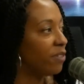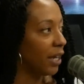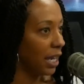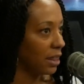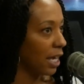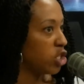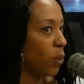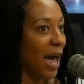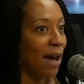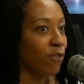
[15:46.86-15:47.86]
thinking that you
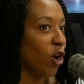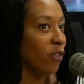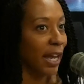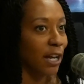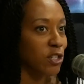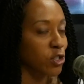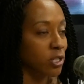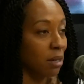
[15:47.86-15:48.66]
have all the answers.